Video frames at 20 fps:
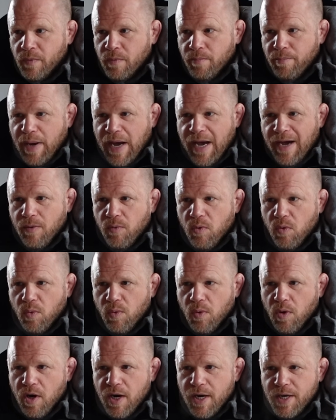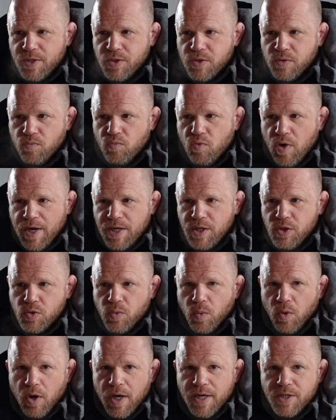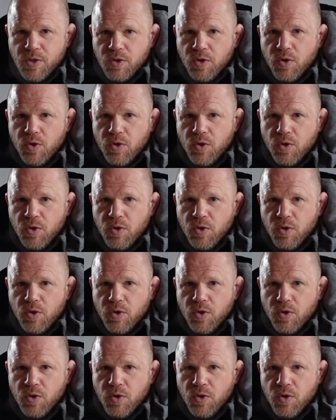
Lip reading: power-wise, range-wise,